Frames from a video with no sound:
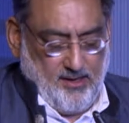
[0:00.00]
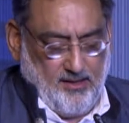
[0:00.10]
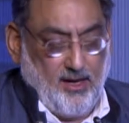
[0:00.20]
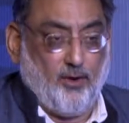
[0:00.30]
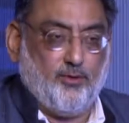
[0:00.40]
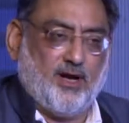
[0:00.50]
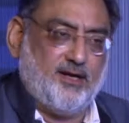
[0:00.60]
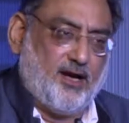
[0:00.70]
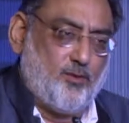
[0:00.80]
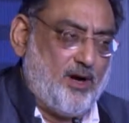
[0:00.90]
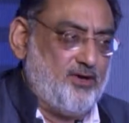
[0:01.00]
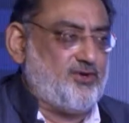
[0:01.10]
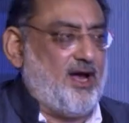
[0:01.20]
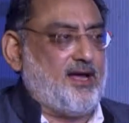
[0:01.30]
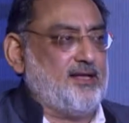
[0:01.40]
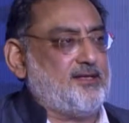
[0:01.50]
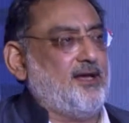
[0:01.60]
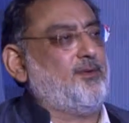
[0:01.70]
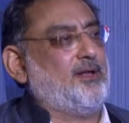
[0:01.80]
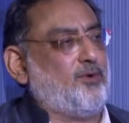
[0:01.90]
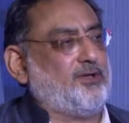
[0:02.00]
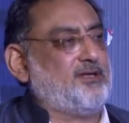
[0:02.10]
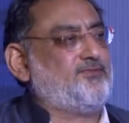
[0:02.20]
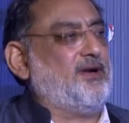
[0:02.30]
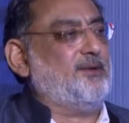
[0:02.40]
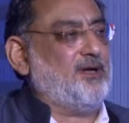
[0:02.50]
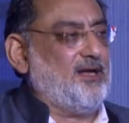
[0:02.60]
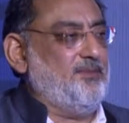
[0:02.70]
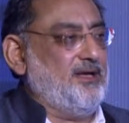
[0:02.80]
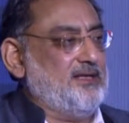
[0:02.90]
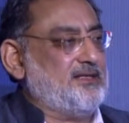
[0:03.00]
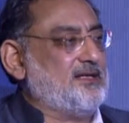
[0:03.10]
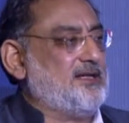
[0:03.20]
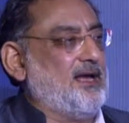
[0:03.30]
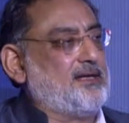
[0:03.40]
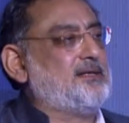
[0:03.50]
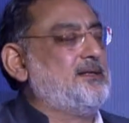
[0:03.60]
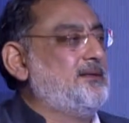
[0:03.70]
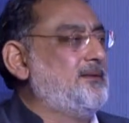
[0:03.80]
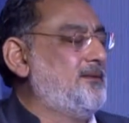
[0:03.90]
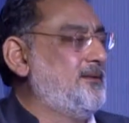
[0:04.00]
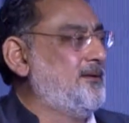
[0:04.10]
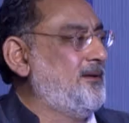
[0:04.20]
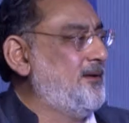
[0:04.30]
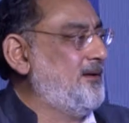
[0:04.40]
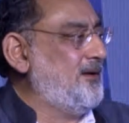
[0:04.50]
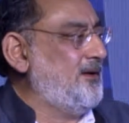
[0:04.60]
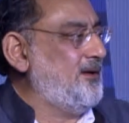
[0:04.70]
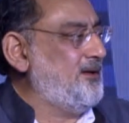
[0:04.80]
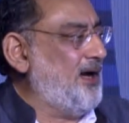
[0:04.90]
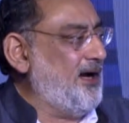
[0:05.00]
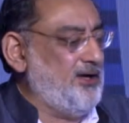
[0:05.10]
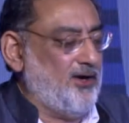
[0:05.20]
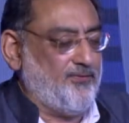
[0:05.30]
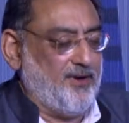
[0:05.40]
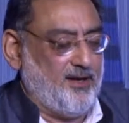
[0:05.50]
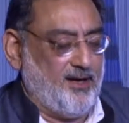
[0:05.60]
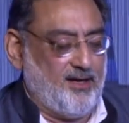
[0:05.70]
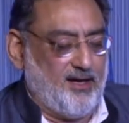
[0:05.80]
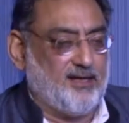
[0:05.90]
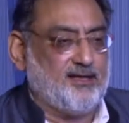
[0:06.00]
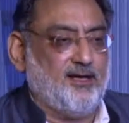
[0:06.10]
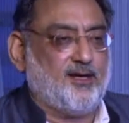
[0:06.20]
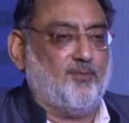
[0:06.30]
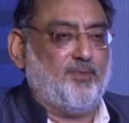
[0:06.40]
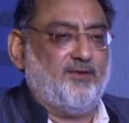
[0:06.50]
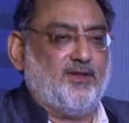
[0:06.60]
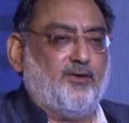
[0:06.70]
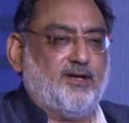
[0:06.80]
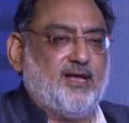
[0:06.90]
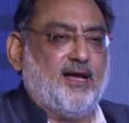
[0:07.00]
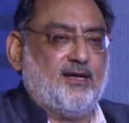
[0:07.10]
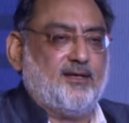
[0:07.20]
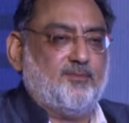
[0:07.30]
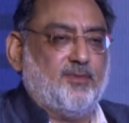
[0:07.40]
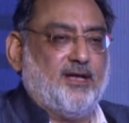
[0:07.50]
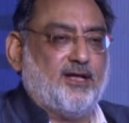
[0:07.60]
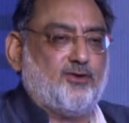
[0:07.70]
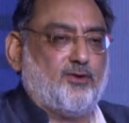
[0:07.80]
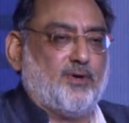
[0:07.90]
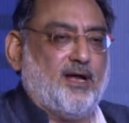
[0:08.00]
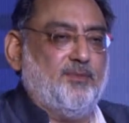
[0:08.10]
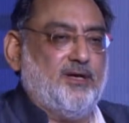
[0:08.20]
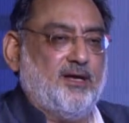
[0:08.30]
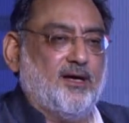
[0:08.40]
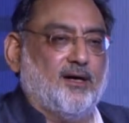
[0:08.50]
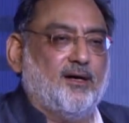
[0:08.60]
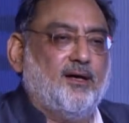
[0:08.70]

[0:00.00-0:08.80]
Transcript: Now you can take one track and say, well, what this fundamentally means is that the idea of India is incomplete without dissent, but that's not what I mean here.